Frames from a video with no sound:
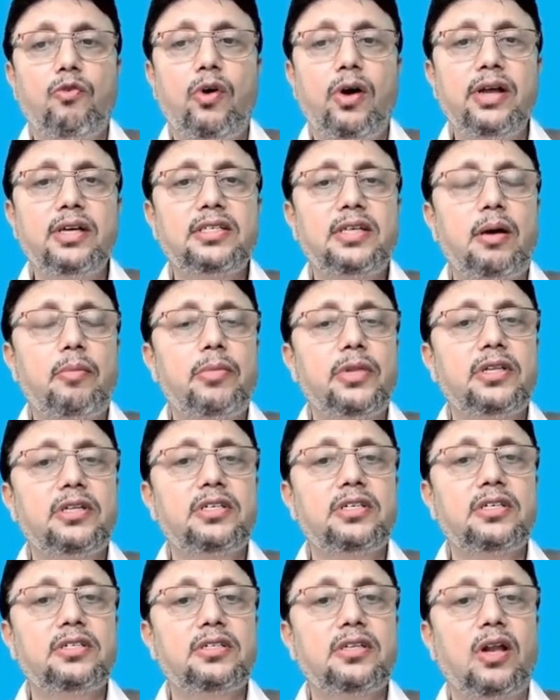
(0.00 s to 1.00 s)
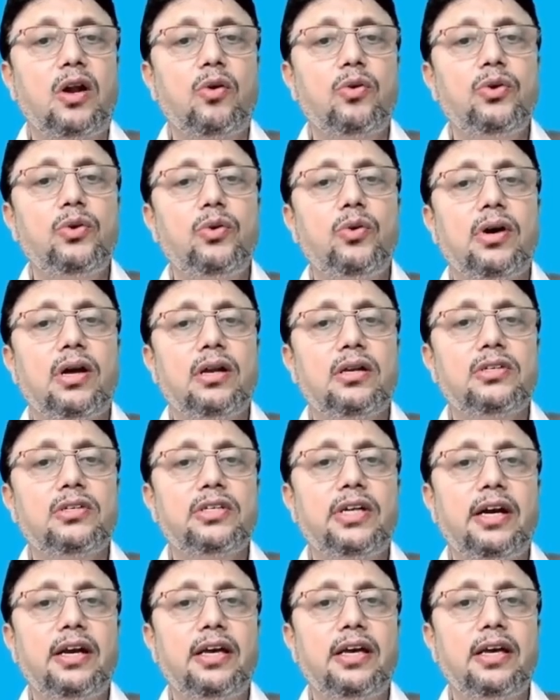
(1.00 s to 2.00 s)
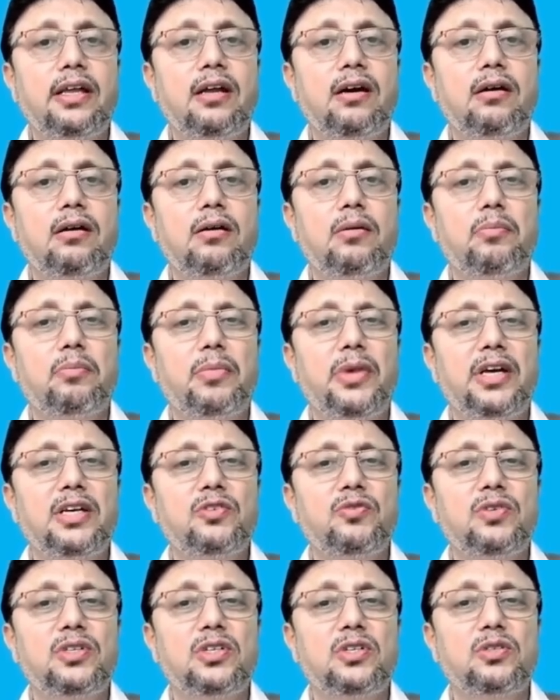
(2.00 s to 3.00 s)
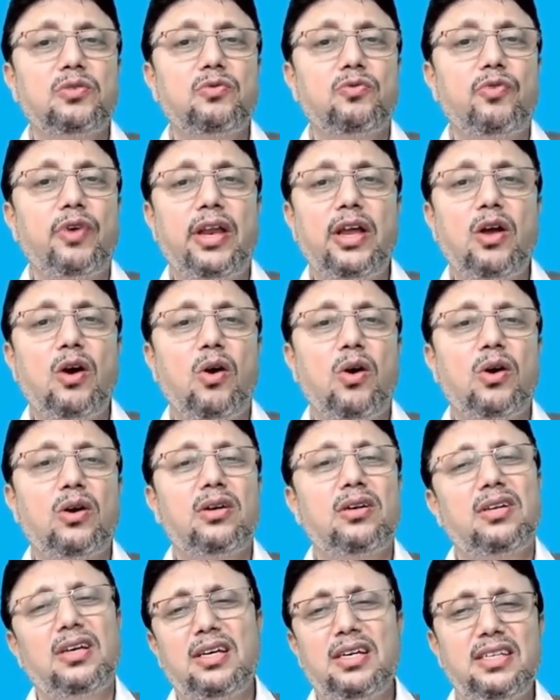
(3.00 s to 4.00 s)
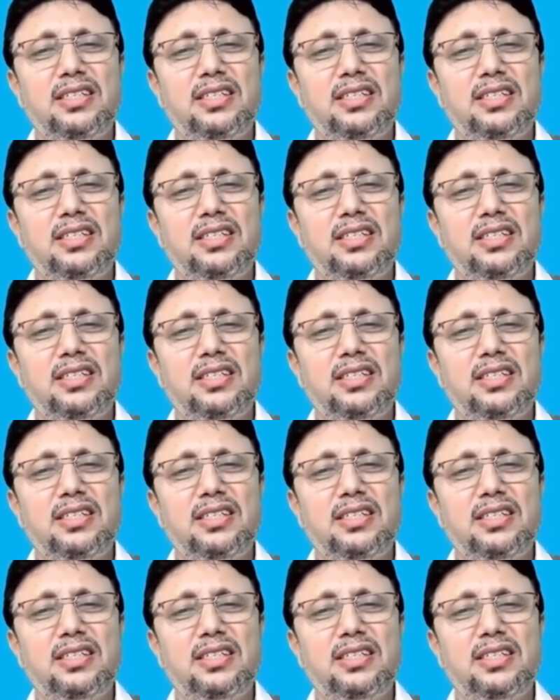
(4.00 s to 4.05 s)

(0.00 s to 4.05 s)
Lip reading: For example, this is ground. You are standing in a place which is very hot,